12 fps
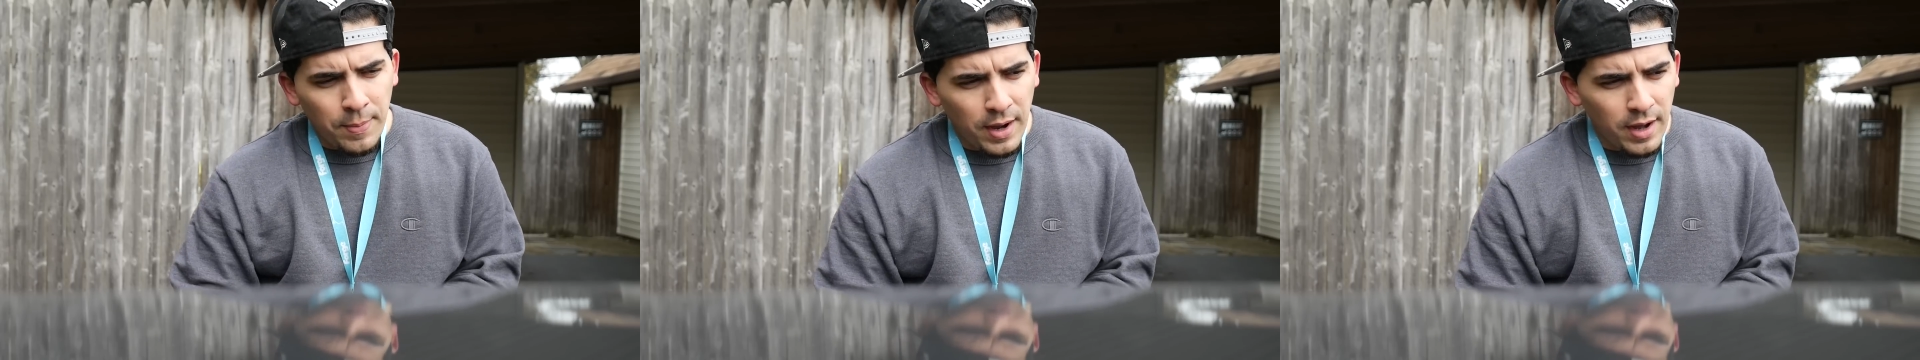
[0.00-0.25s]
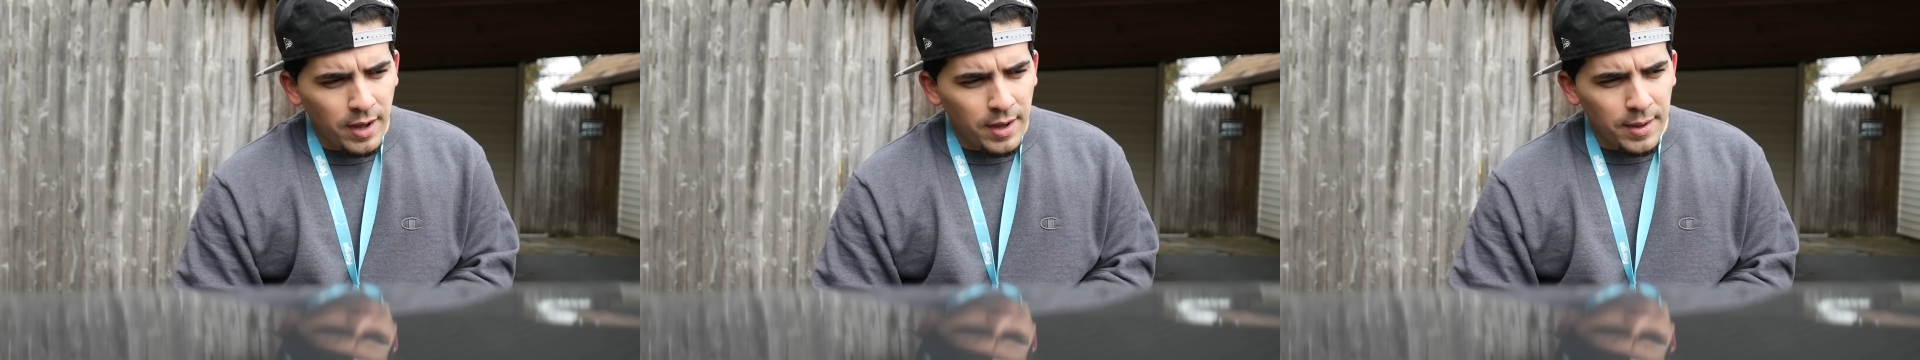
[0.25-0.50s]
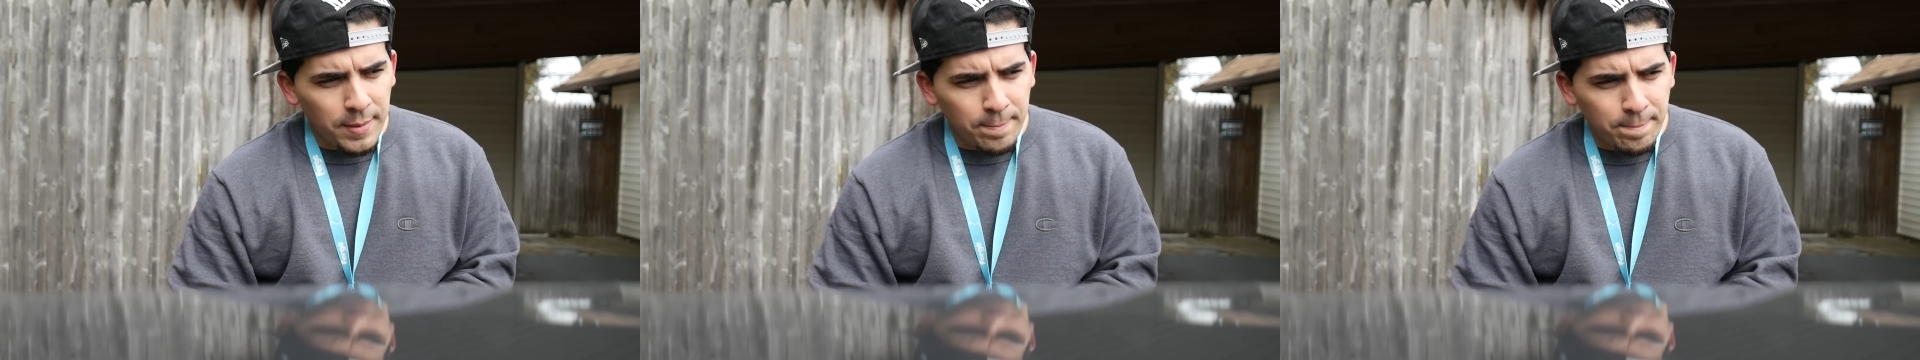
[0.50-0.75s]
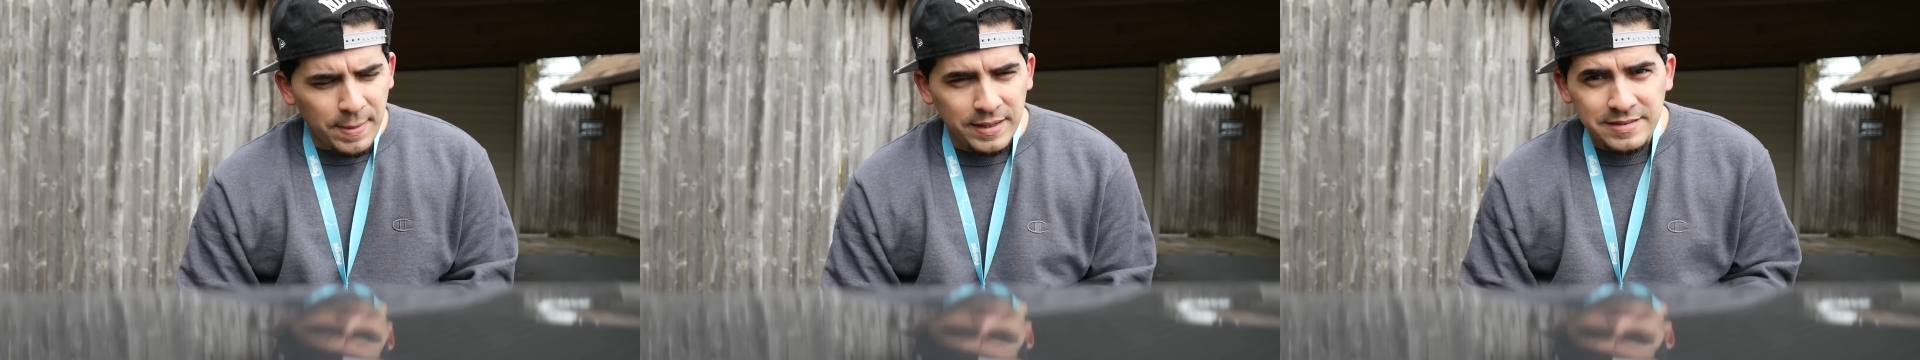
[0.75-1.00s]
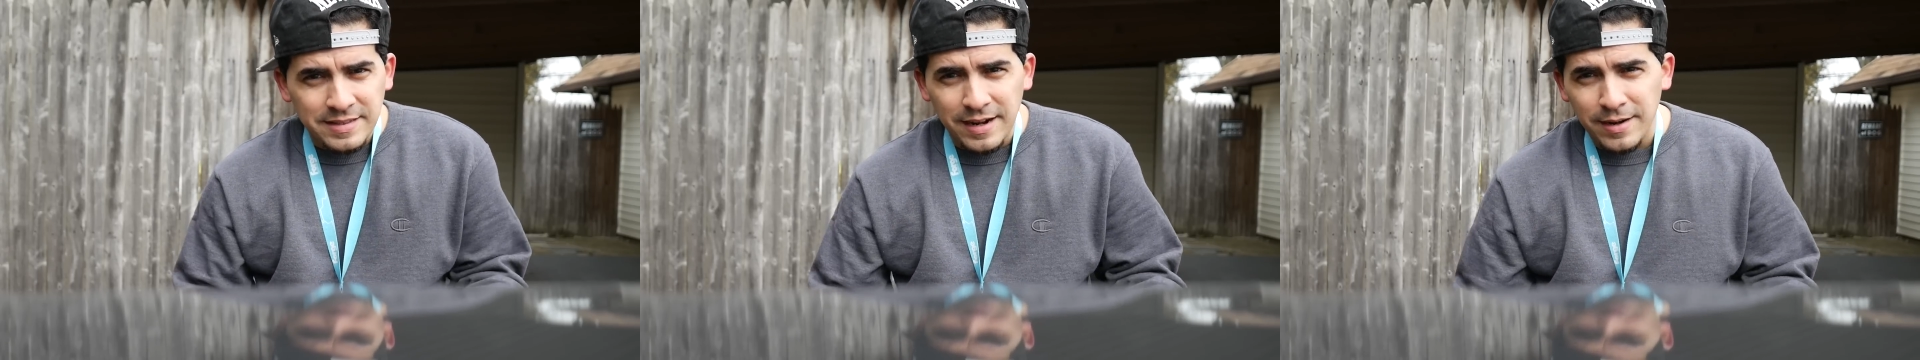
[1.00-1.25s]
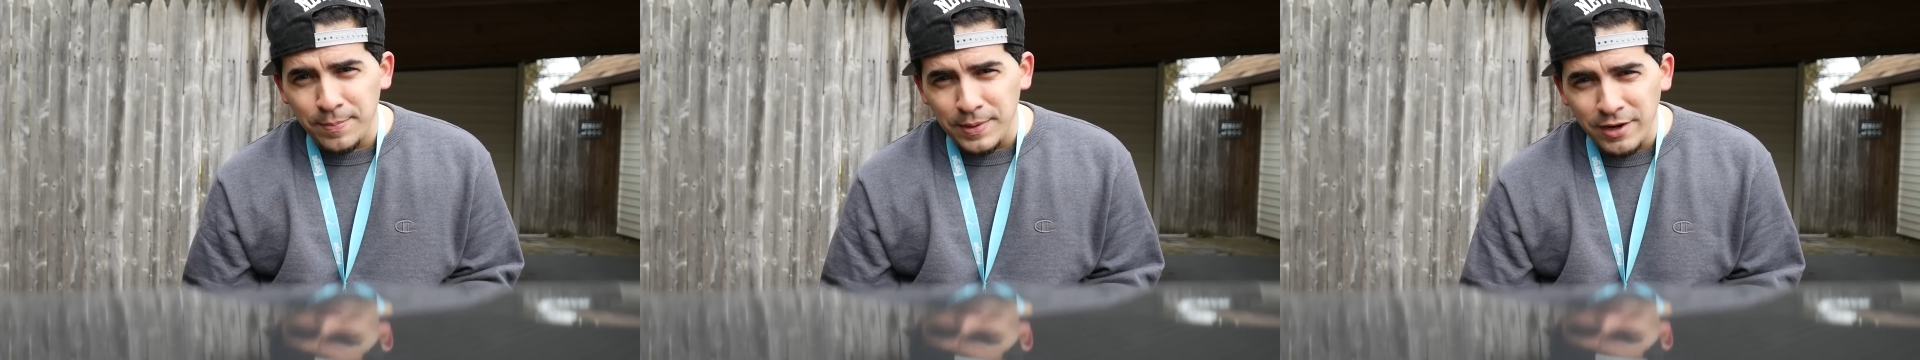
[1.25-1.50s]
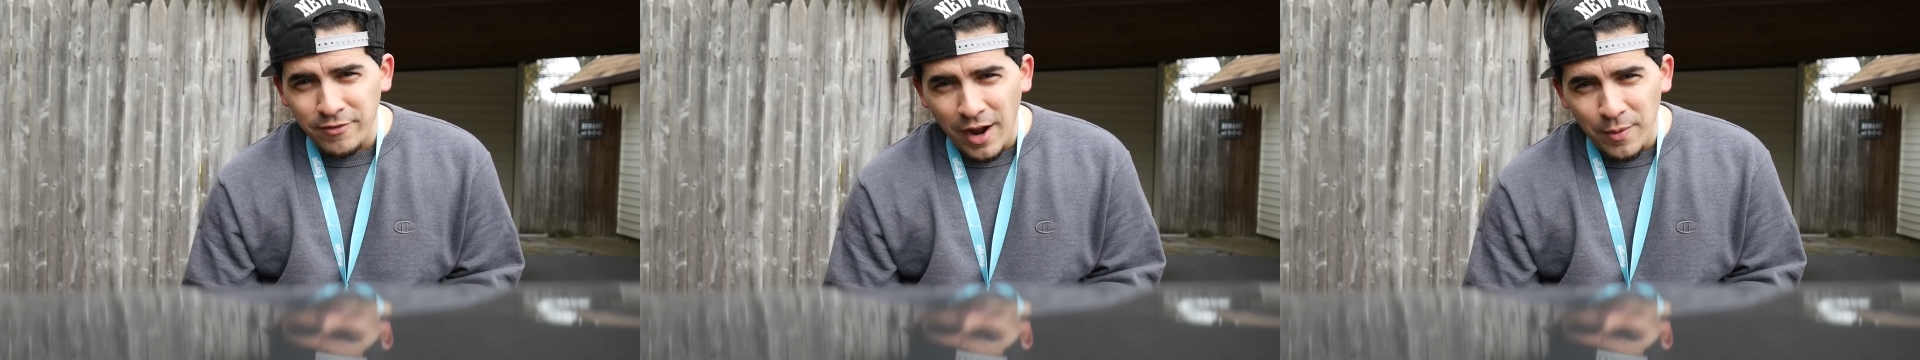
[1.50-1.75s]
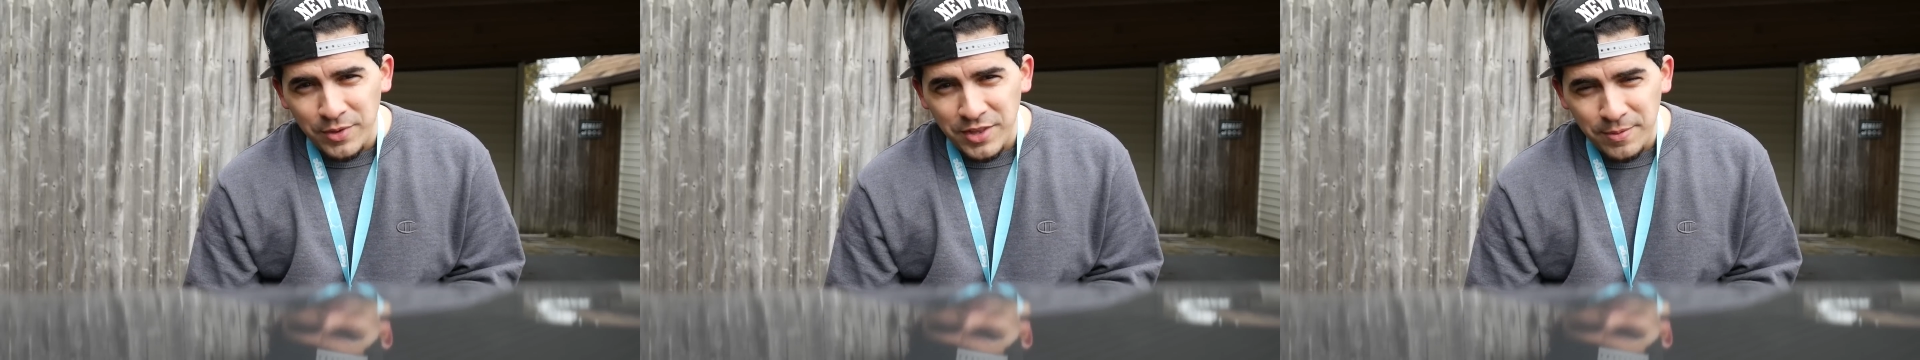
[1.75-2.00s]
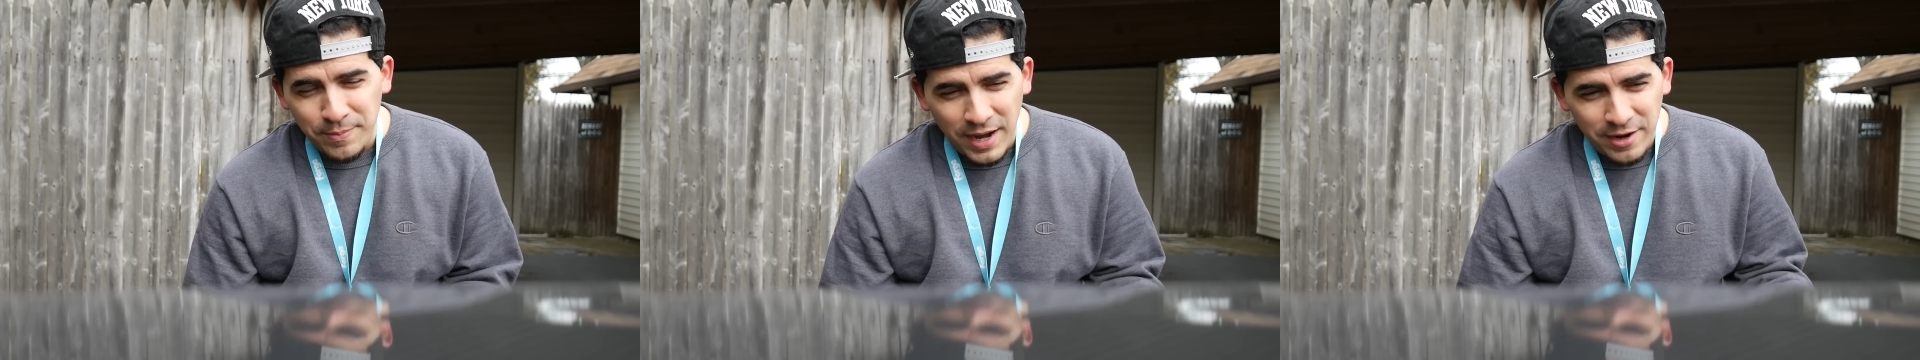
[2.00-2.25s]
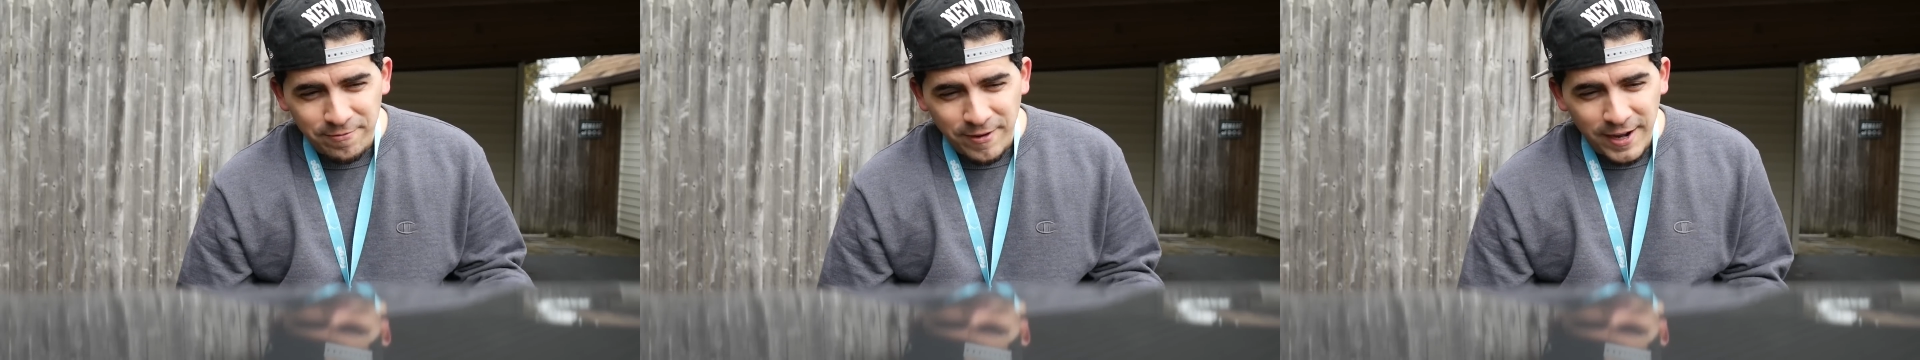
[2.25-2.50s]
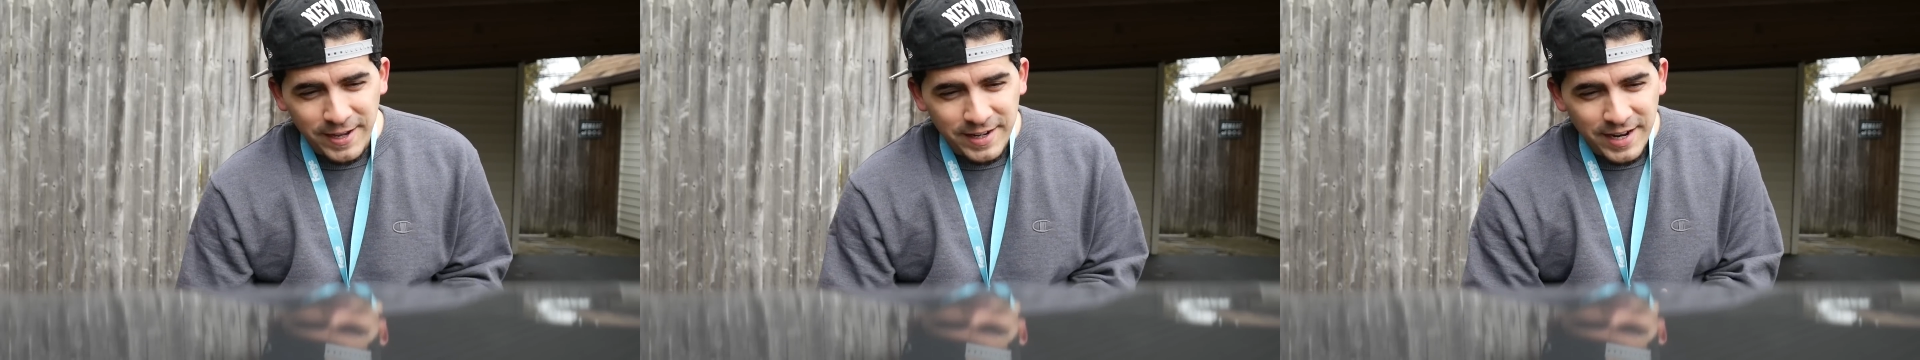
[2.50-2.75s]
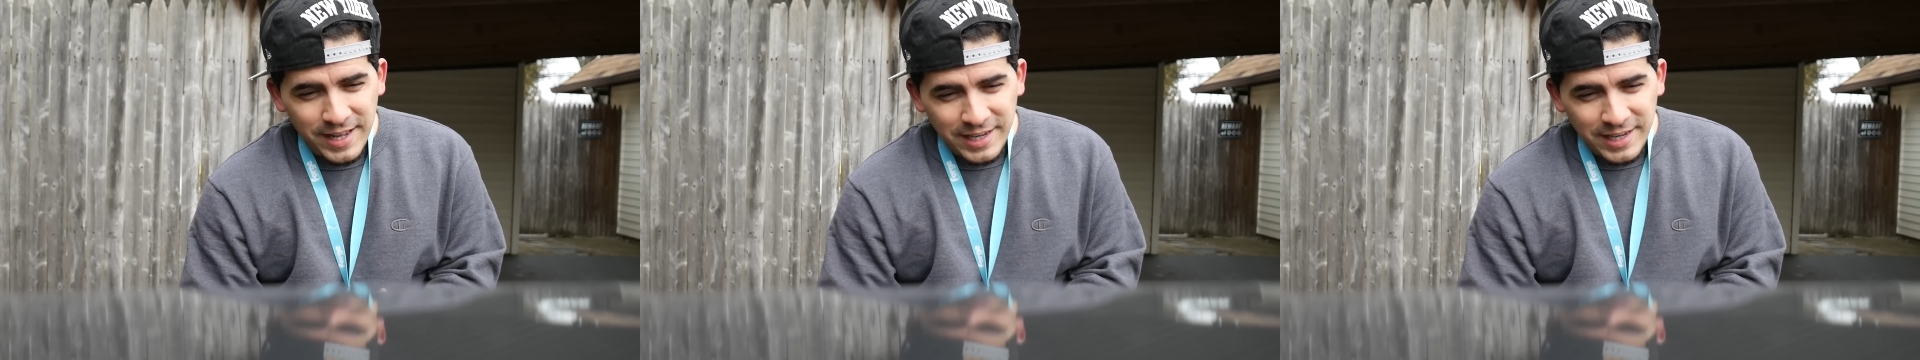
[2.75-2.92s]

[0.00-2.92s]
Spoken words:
but I decided to play around with it and modify it,